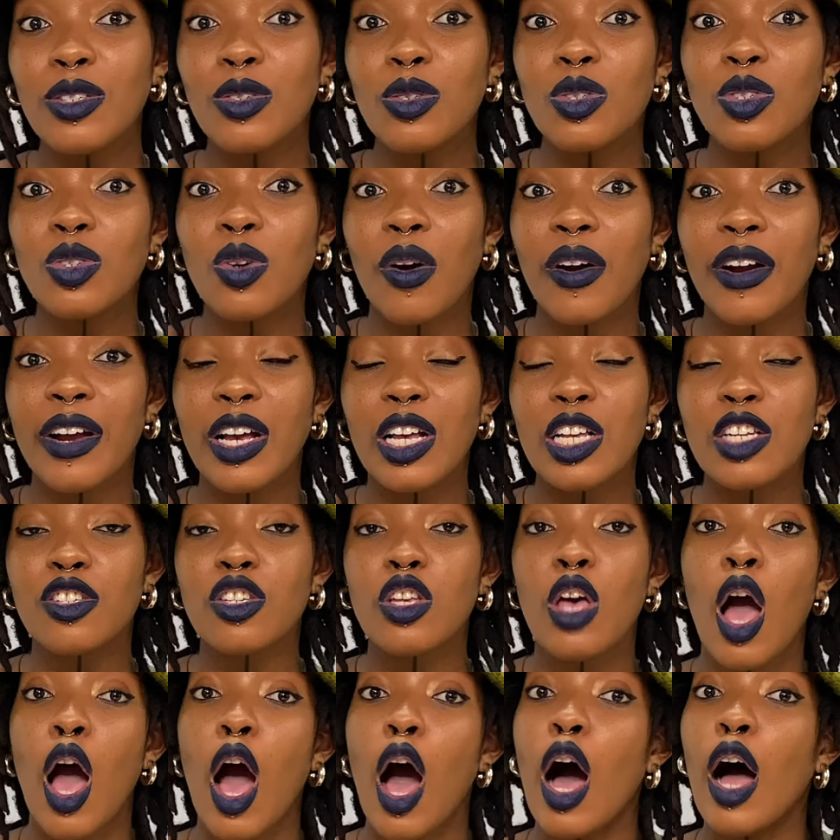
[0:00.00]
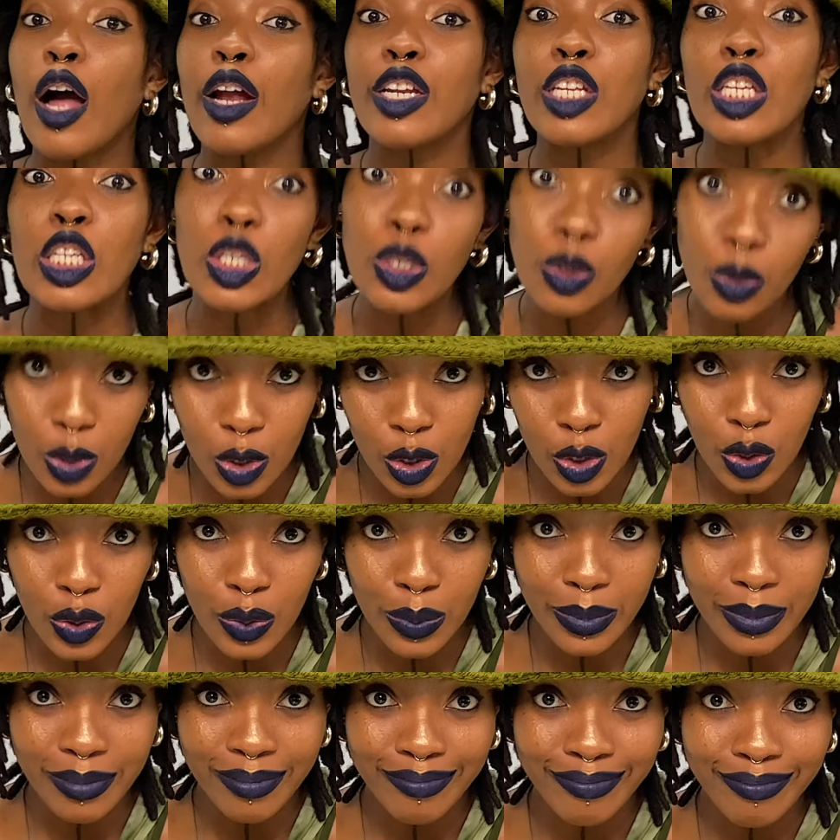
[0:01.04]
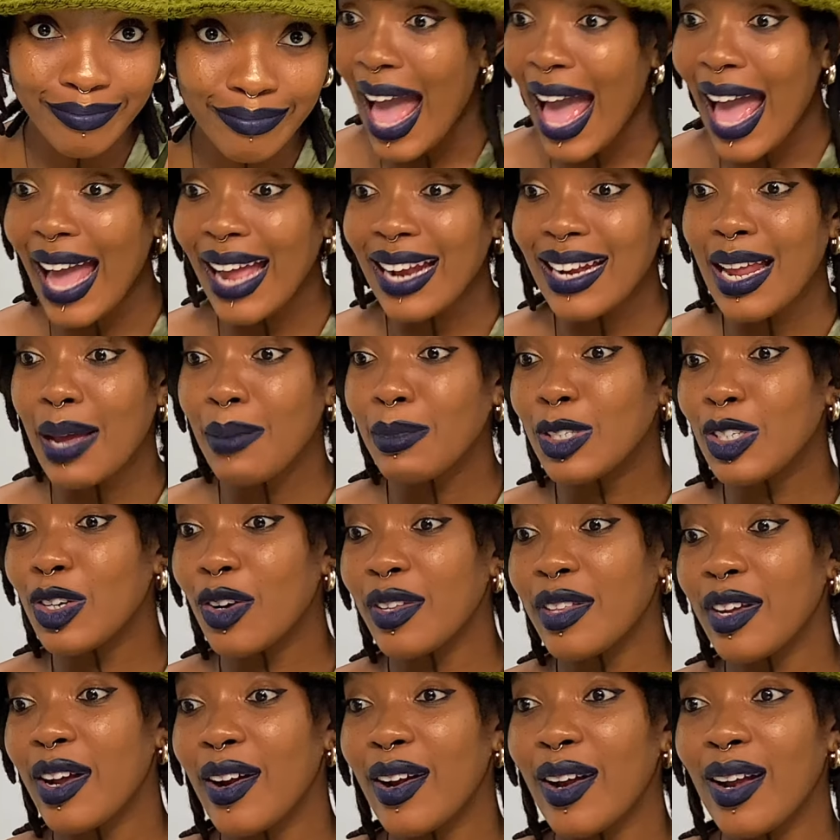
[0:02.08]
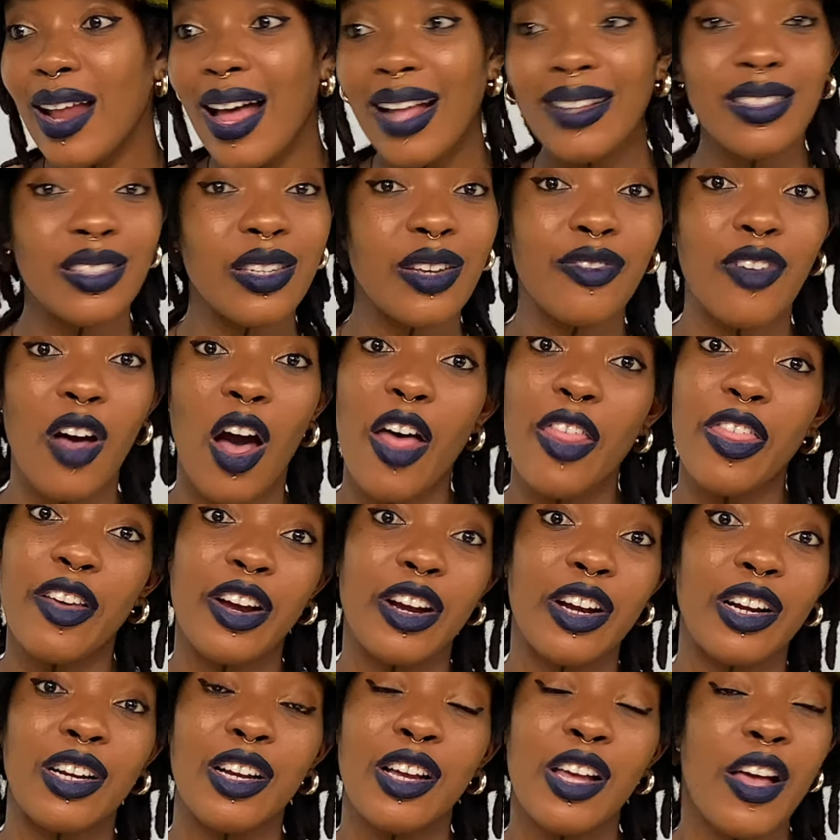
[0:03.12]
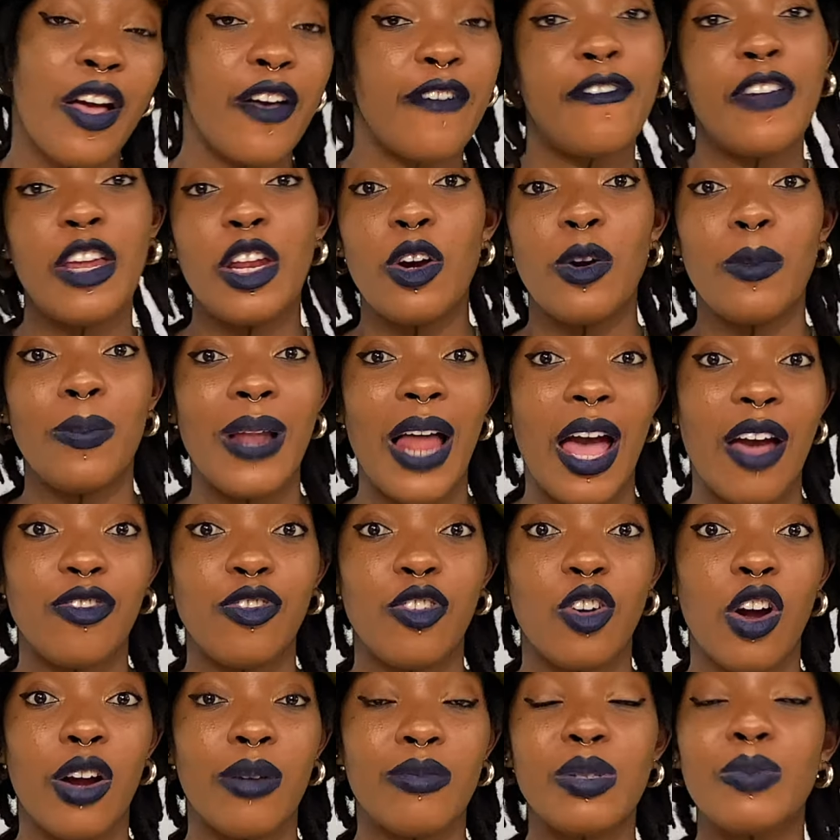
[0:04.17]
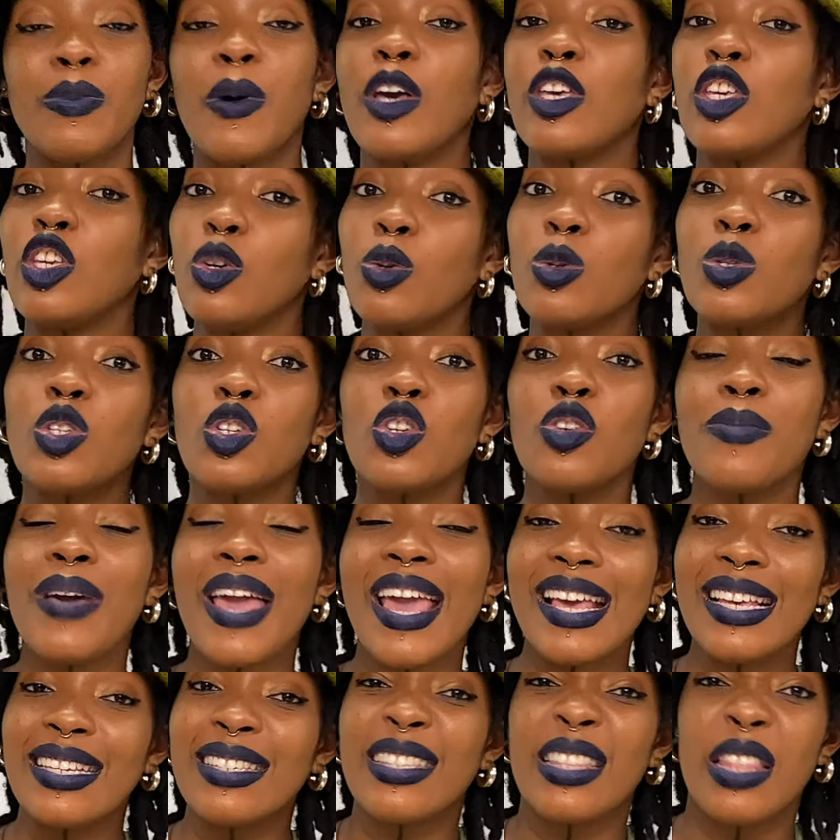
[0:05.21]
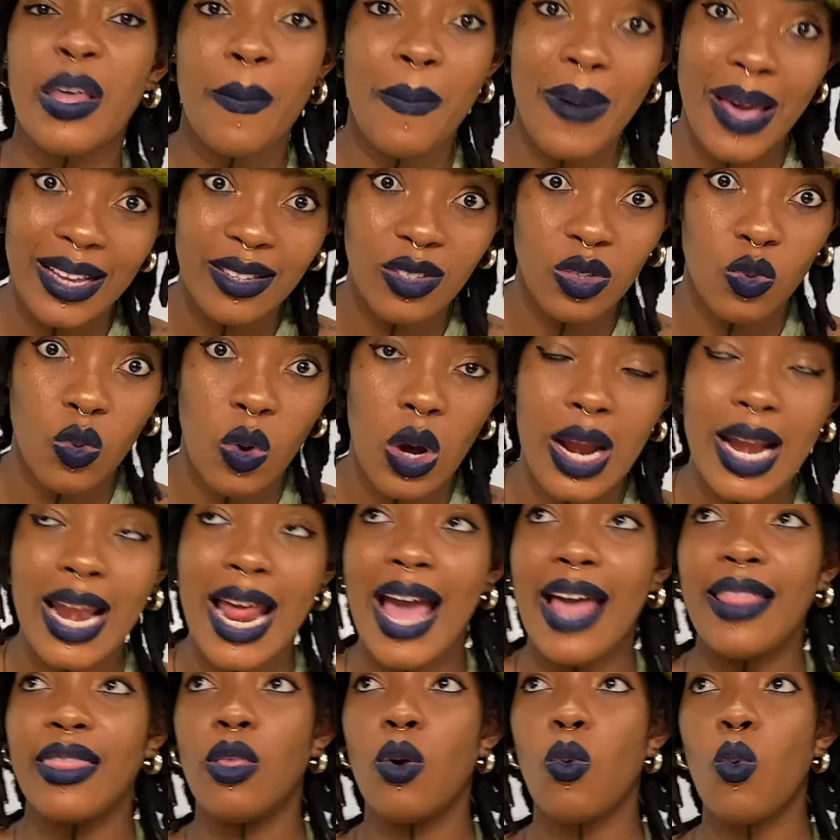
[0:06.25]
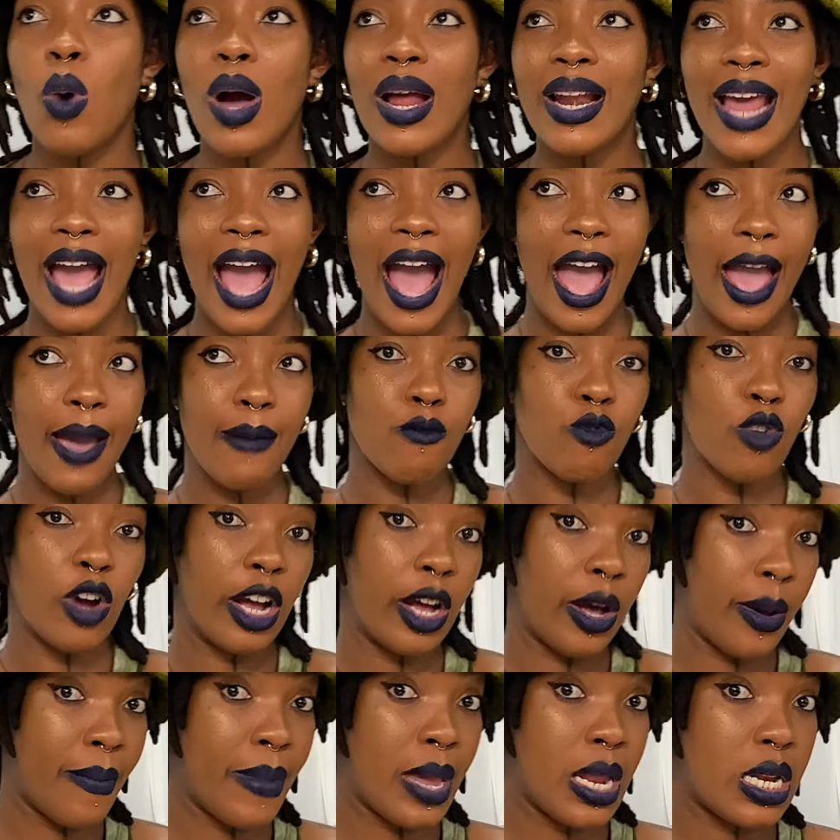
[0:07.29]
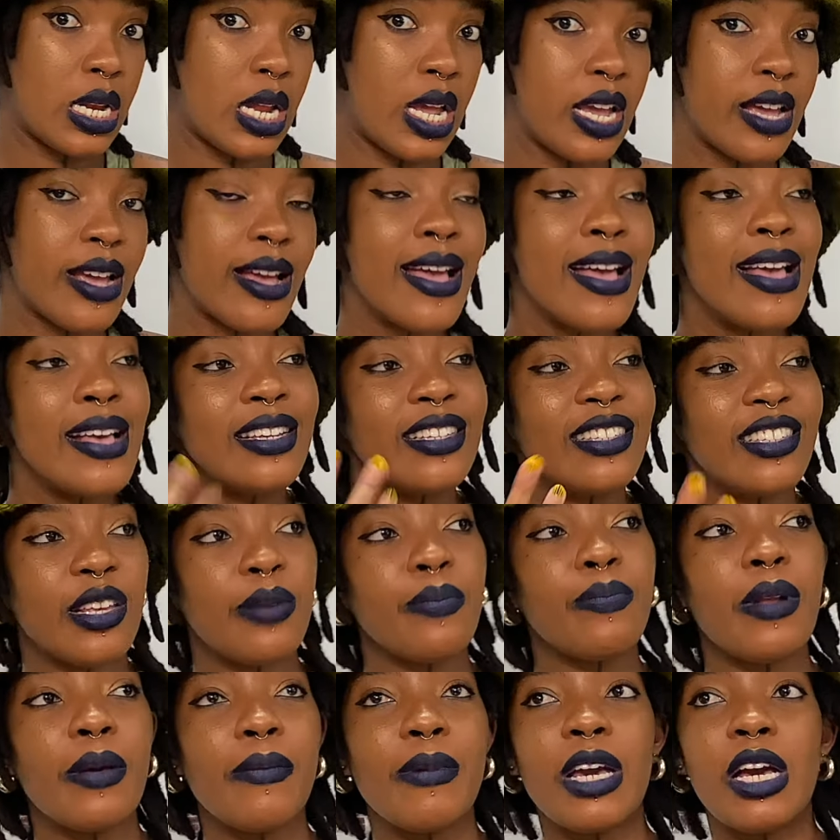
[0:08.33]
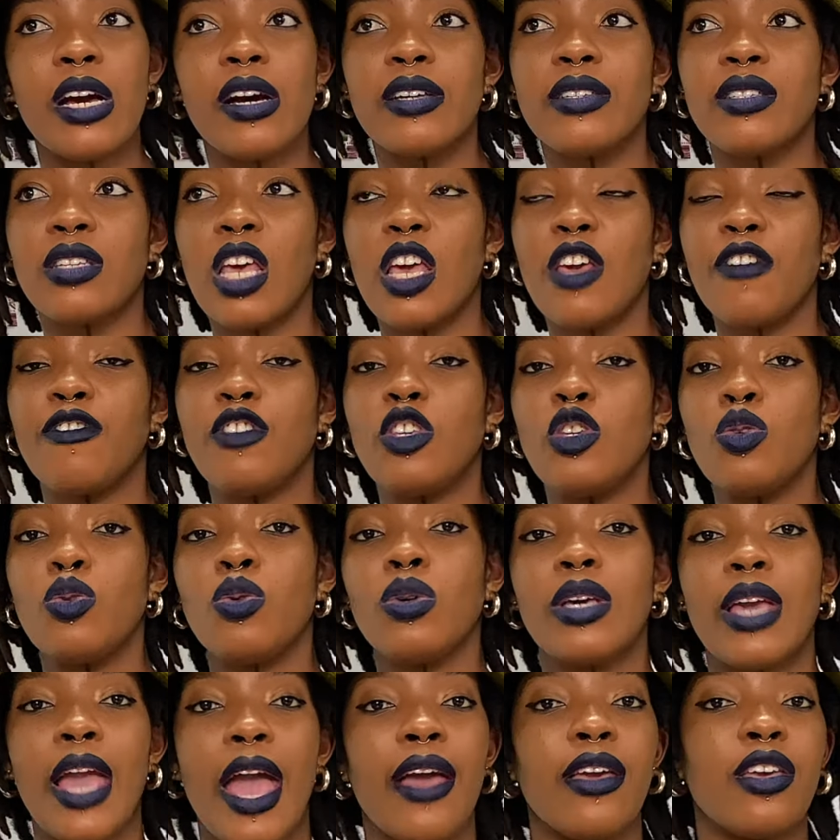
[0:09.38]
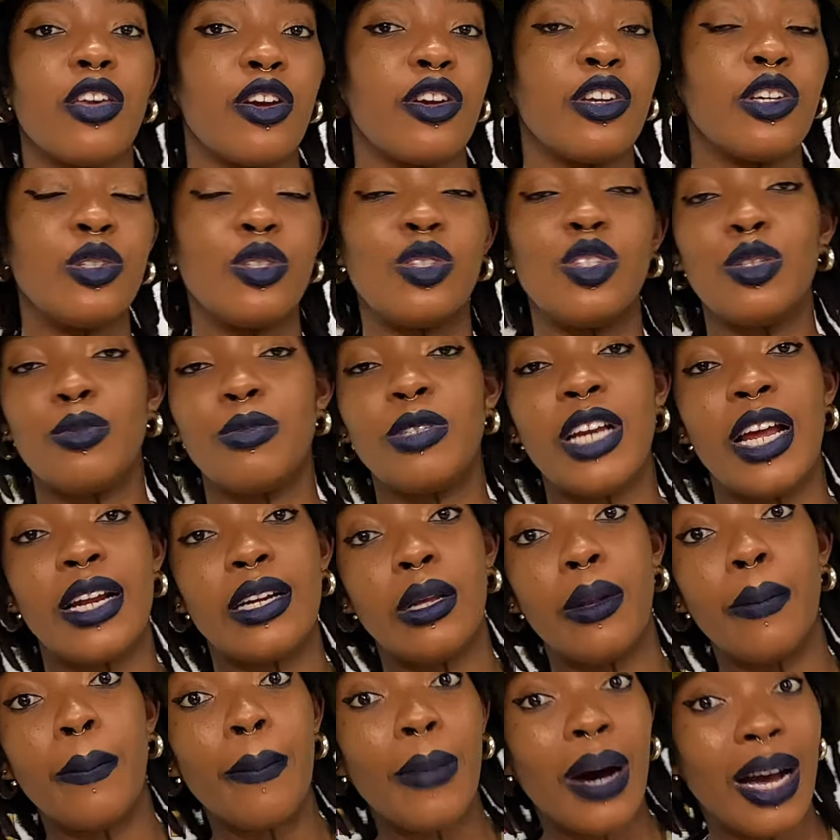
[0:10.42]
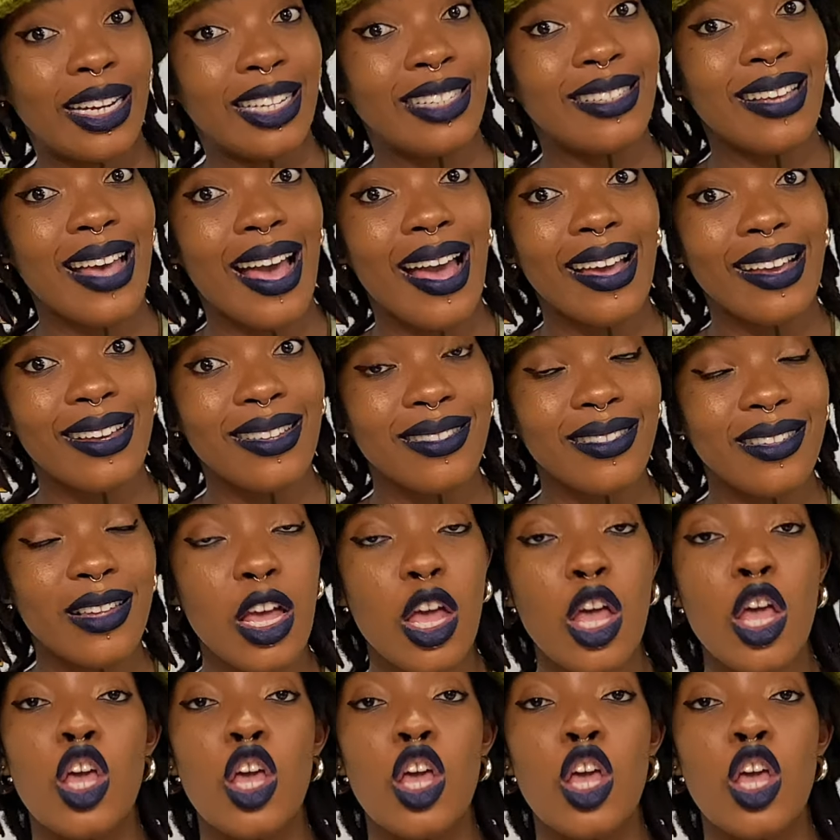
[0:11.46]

tutorials on YouTube. And I'm sure there are lots of other video platforms, but YouTube is the best one and the one I'm recommending simply because if you get your YouTube channel monetized,